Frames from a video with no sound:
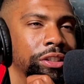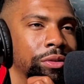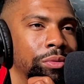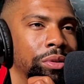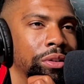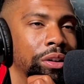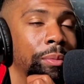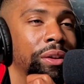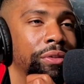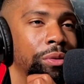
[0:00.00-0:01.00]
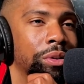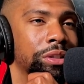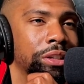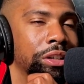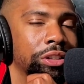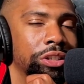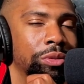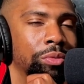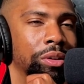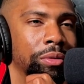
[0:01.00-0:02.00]
he wasn't there, the shit
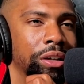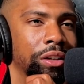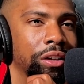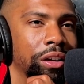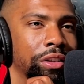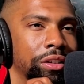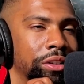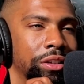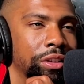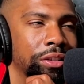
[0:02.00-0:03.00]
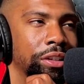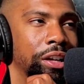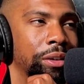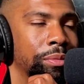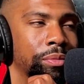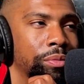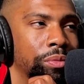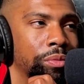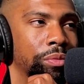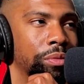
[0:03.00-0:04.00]
wouldn't get done to the same,
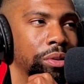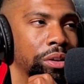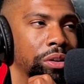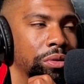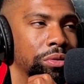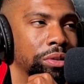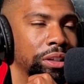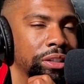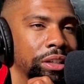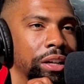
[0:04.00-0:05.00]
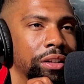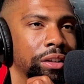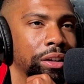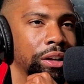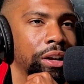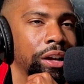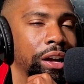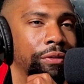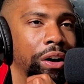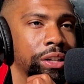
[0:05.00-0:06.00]
extent,
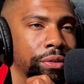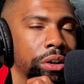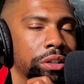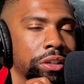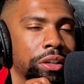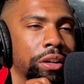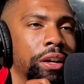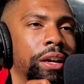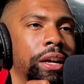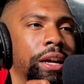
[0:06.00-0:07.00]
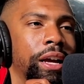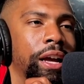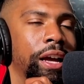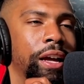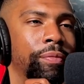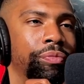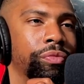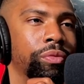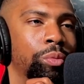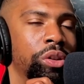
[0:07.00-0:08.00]
and vice versa. And
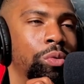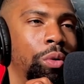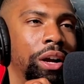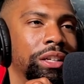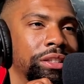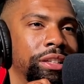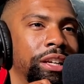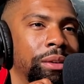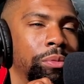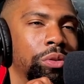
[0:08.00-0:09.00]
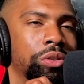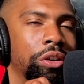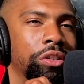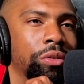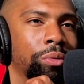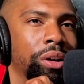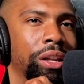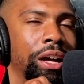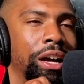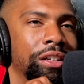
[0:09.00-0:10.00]
when you work as a team, you start to
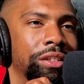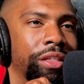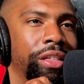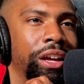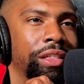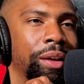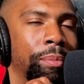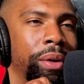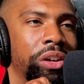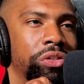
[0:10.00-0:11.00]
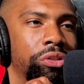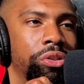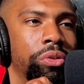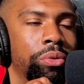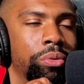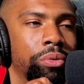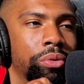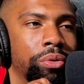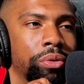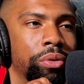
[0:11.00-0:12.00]
realize the thing that makes you
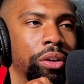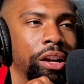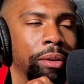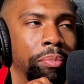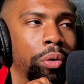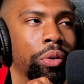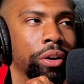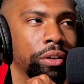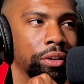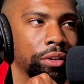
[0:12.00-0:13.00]
important